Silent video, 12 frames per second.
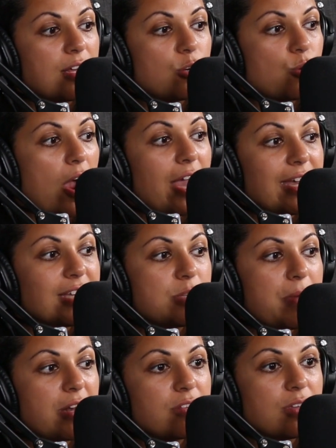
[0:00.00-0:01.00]
Crying
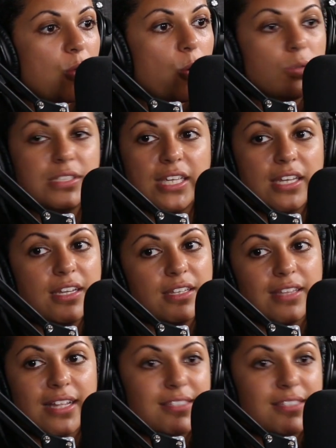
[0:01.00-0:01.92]
is better than holding it in.